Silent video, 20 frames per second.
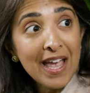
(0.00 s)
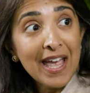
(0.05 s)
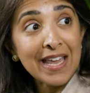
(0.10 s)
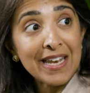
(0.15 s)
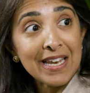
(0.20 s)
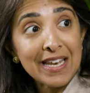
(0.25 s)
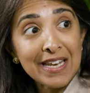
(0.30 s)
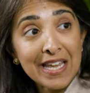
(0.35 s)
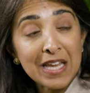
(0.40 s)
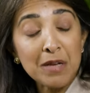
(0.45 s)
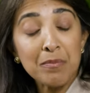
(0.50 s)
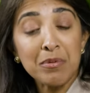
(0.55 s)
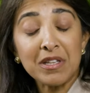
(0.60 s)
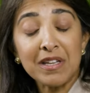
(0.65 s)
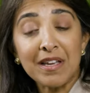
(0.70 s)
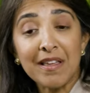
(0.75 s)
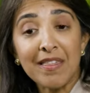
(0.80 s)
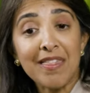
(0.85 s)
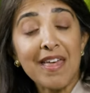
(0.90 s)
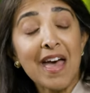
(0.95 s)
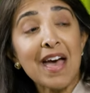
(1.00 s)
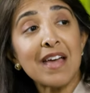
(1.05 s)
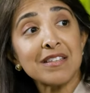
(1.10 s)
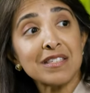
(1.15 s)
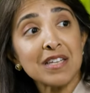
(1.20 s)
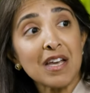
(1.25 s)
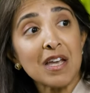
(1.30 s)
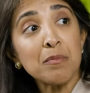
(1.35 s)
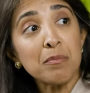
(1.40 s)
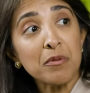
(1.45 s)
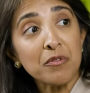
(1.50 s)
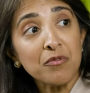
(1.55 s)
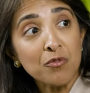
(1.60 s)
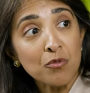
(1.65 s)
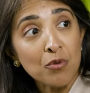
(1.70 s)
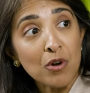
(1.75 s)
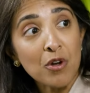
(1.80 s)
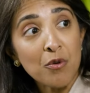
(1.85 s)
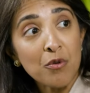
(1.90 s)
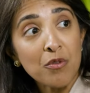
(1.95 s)
and enabling that type of
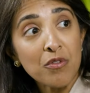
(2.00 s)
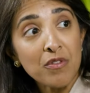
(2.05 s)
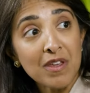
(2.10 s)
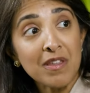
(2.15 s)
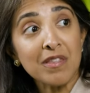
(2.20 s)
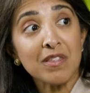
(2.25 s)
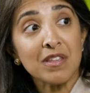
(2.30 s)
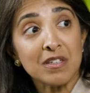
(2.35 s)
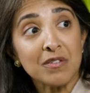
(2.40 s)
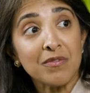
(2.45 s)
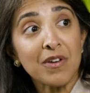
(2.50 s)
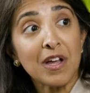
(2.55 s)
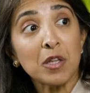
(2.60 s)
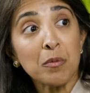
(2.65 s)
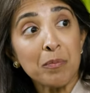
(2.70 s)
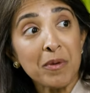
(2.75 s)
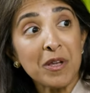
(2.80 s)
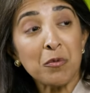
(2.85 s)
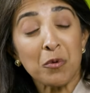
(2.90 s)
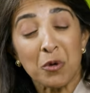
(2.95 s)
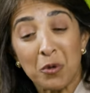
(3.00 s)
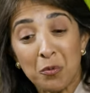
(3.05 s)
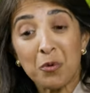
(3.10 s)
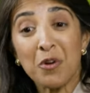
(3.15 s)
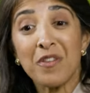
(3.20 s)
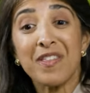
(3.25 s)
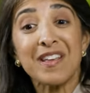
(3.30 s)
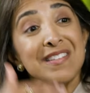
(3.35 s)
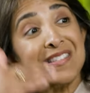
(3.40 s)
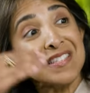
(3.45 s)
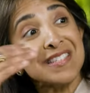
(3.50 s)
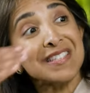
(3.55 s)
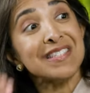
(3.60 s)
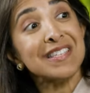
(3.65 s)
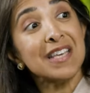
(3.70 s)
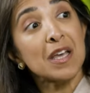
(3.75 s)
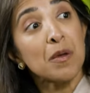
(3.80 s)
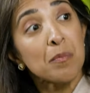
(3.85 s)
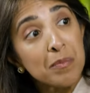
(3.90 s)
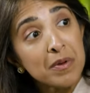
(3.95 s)
growth in the developing world where they
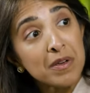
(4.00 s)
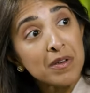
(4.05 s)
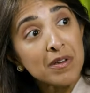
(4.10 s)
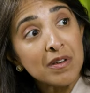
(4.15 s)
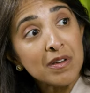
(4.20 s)
skip.